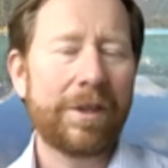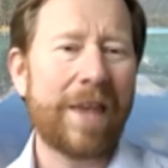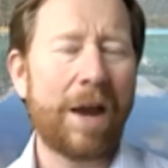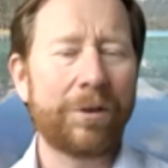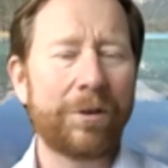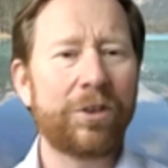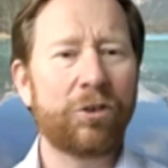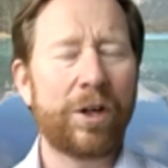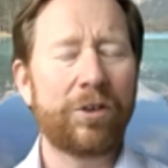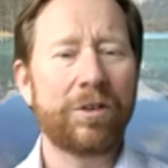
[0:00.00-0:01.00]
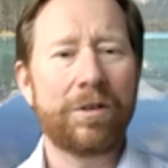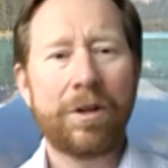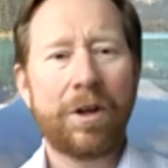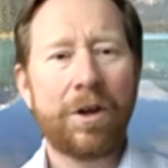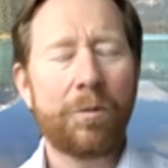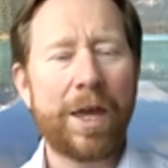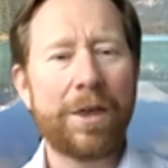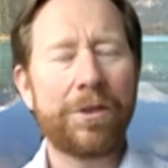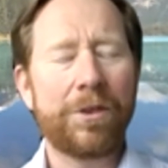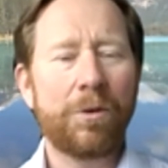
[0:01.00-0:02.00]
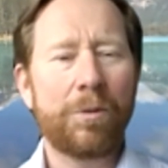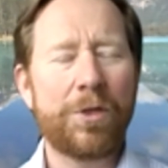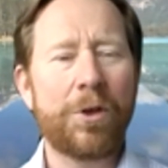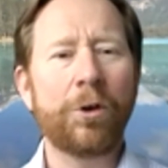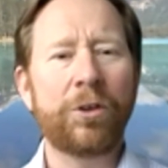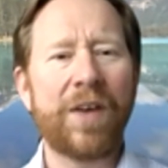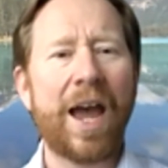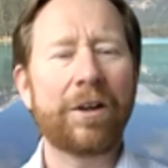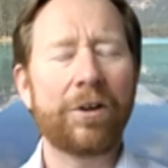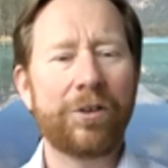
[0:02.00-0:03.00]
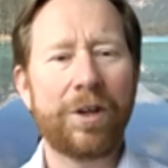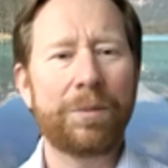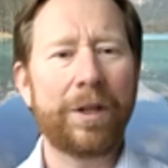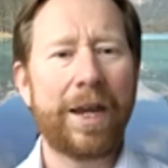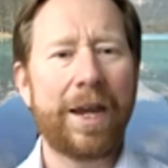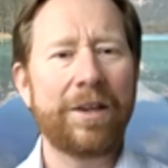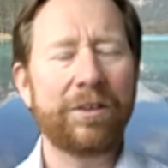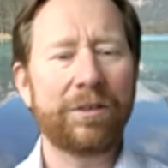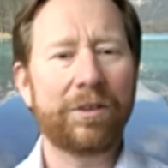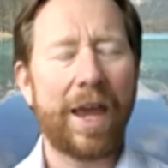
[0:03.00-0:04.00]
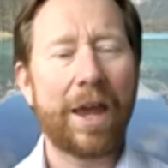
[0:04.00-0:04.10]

that was a situation with those factors in place,